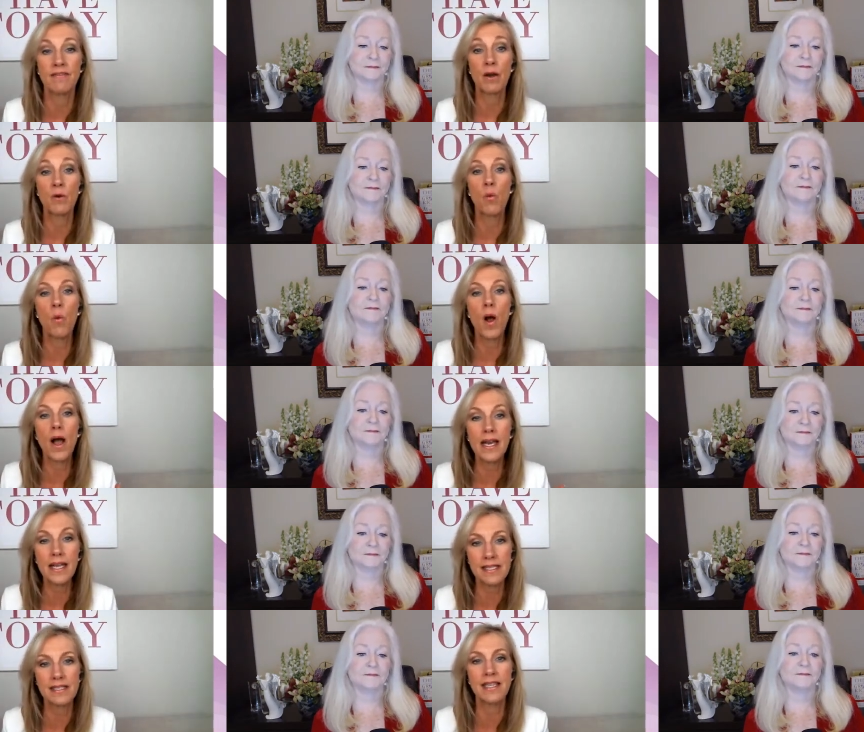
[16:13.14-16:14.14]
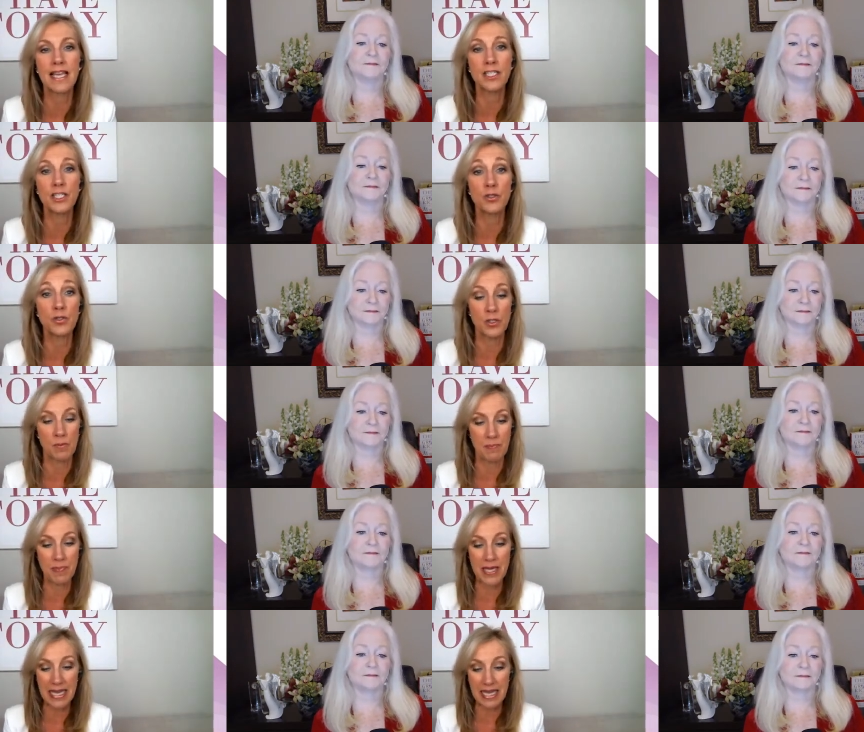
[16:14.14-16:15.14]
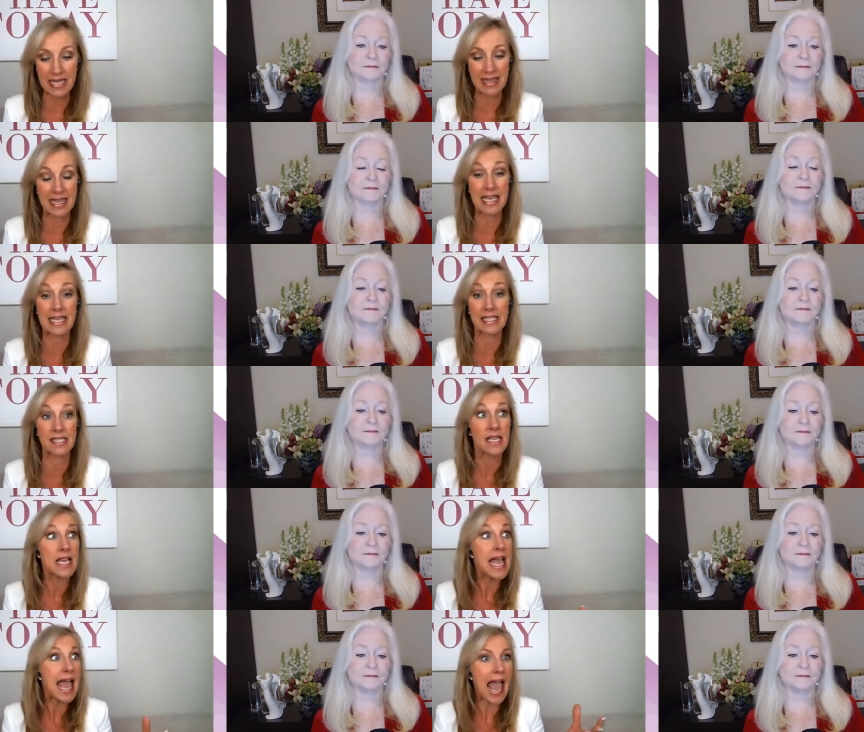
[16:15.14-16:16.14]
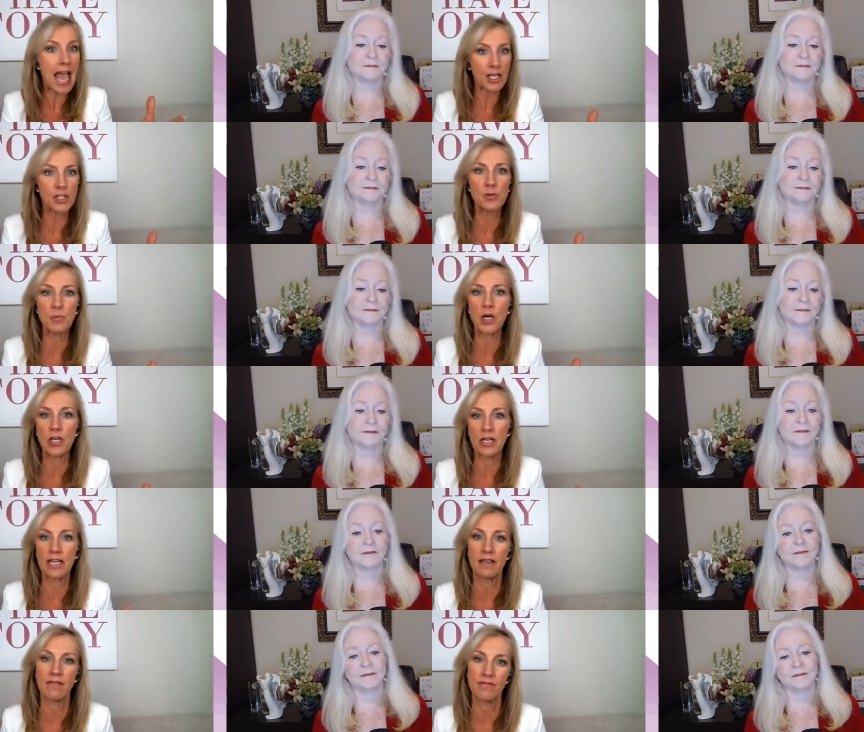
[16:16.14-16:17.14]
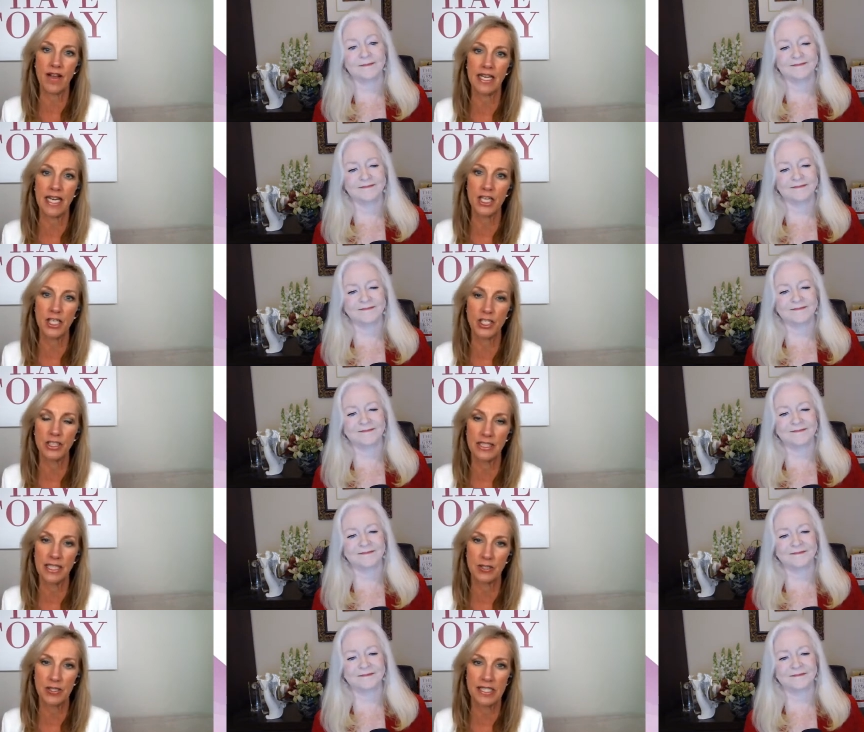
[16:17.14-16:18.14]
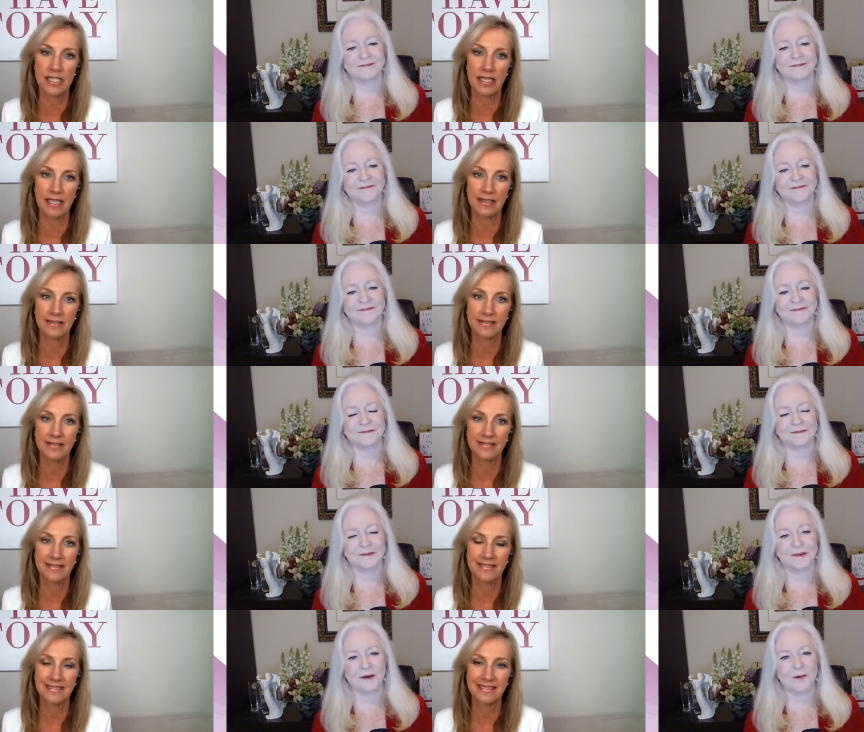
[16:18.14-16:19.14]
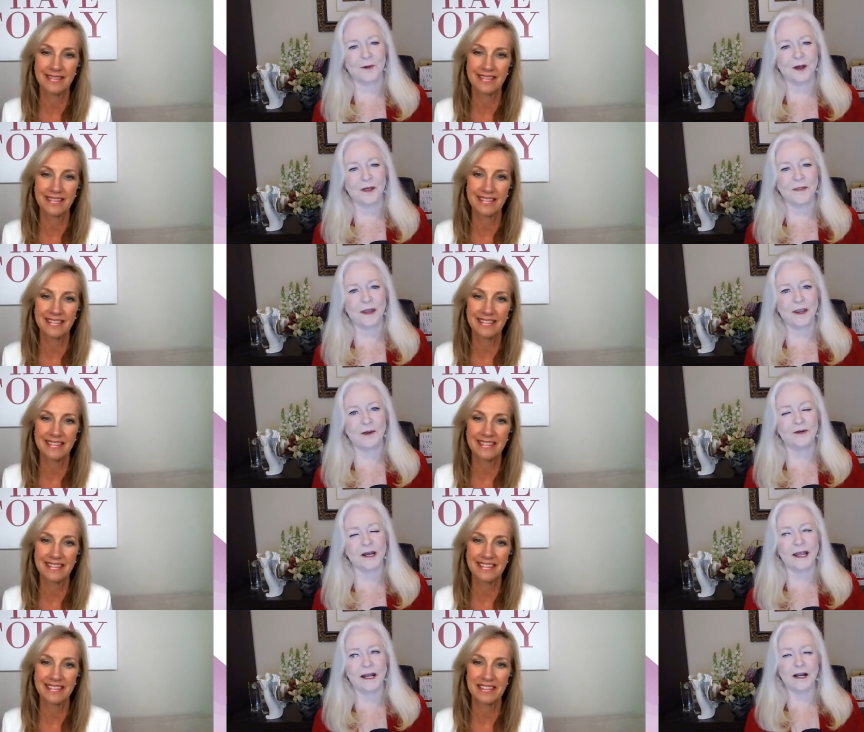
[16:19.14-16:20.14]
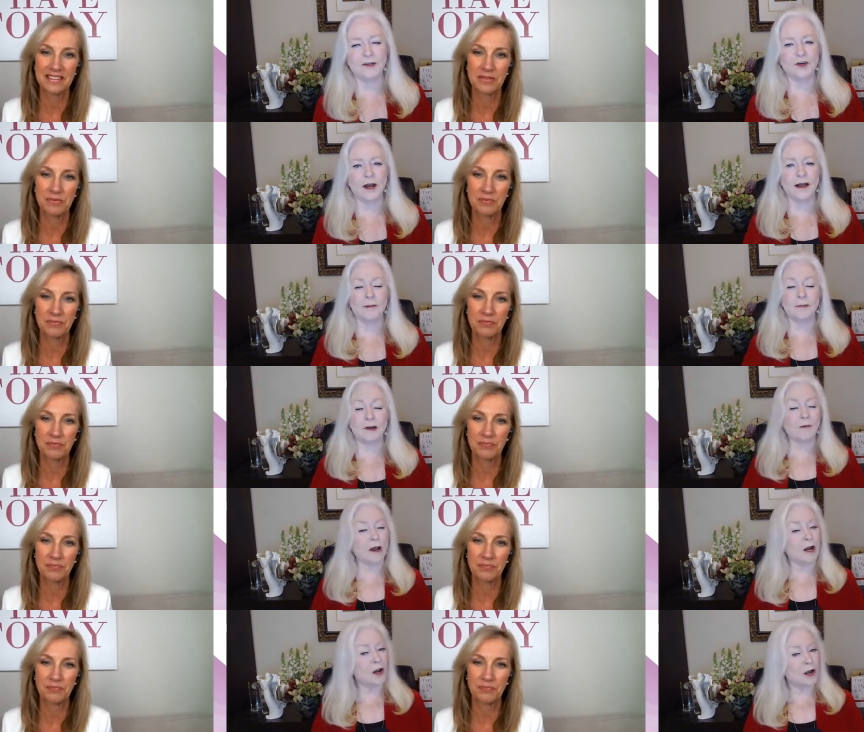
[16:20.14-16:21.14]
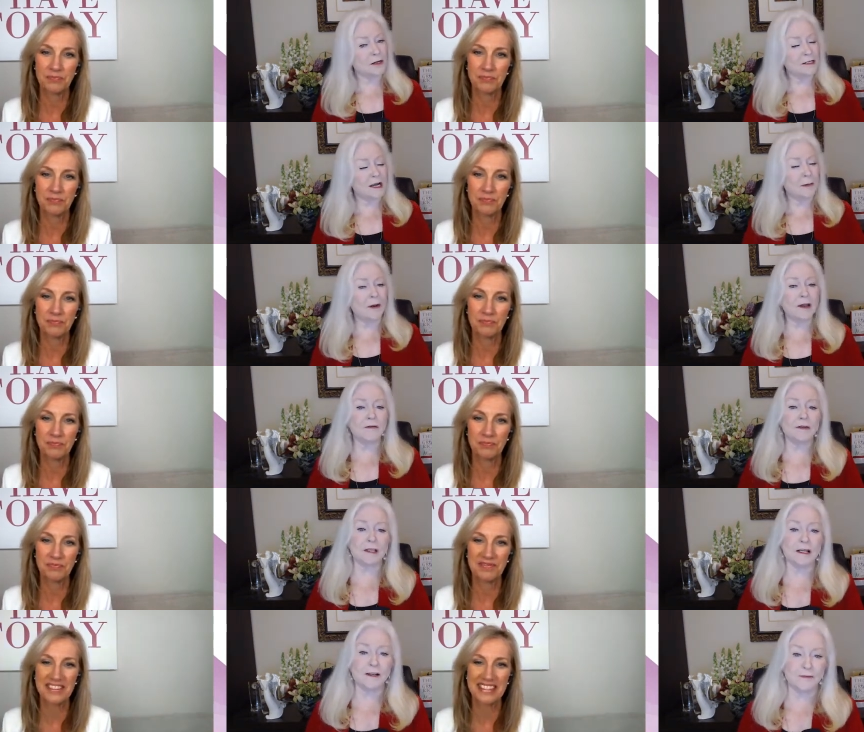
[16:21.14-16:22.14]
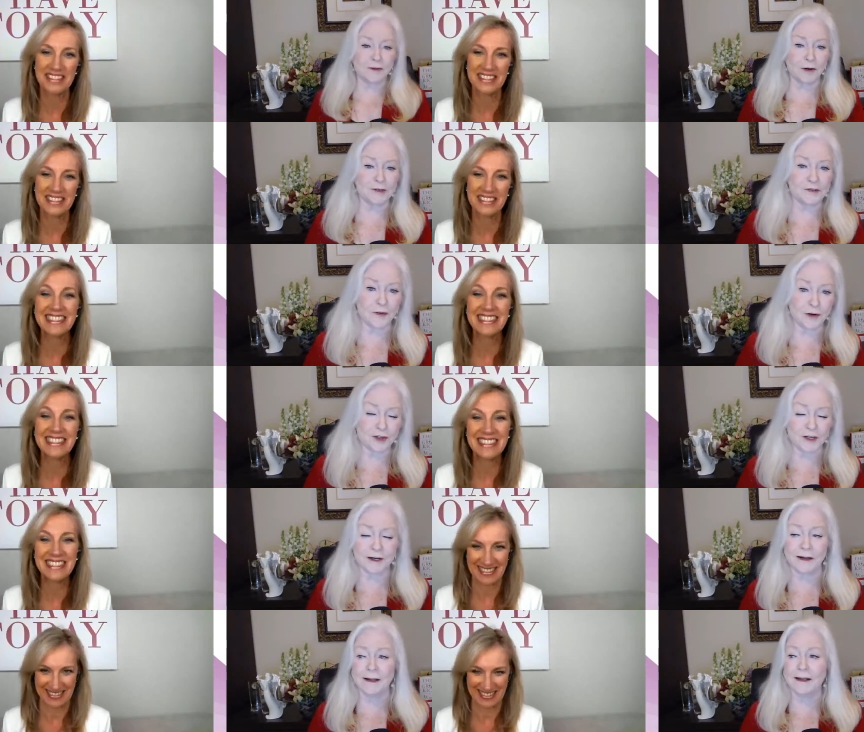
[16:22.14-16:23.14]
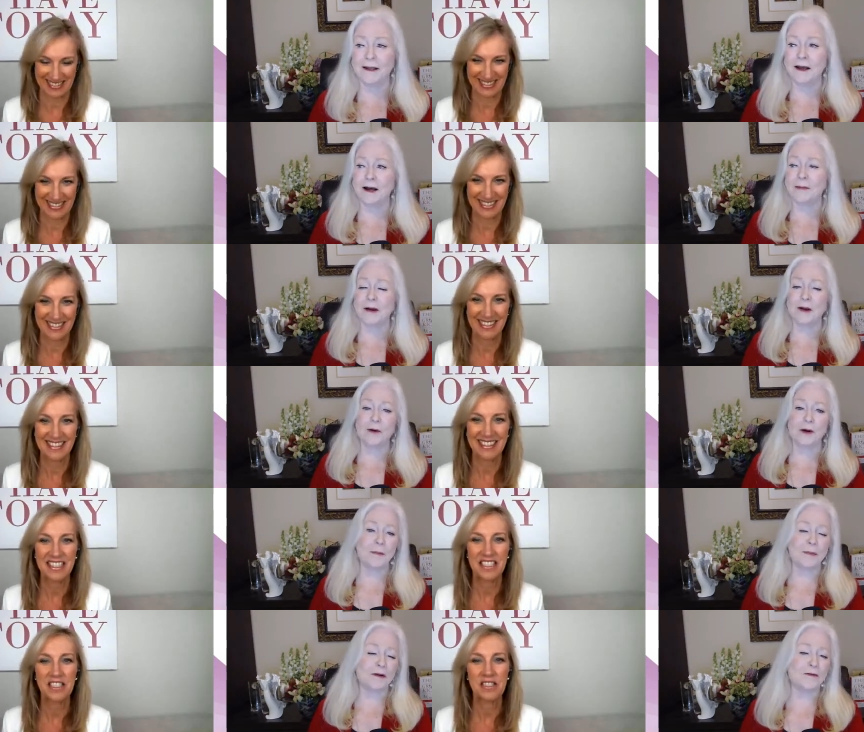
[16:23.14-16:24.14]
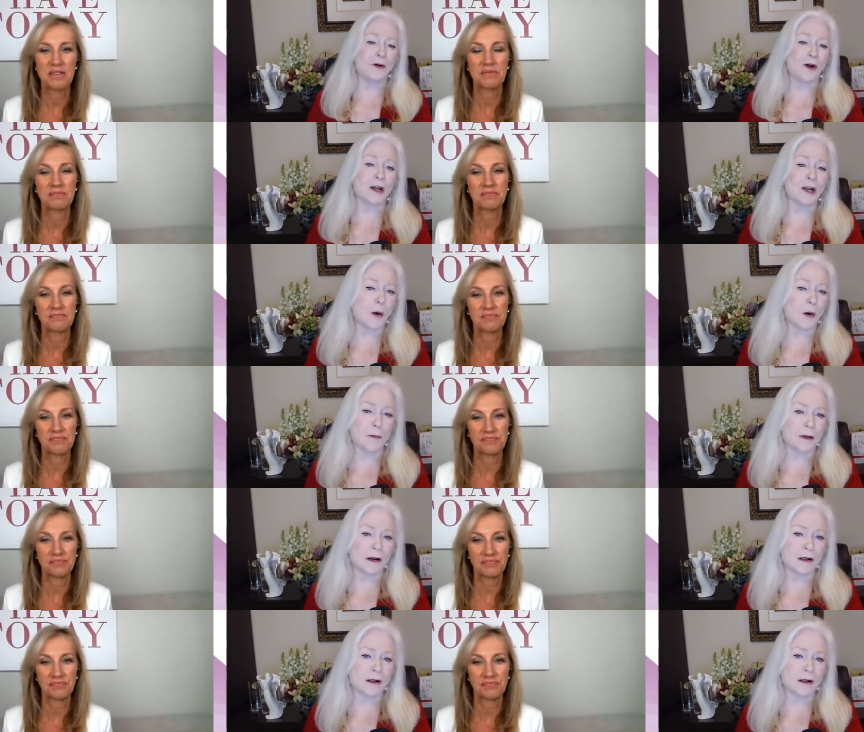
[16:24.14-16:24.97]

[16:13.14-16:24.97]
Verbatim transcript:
Speaker 1: and what has led you to be this expert in financial literacy.
Speaker 2: Well, thank you, Diane. I'll try. I've been around a long time. I'll give you the Cliff Notes version. Um, I grew up in a very lower middle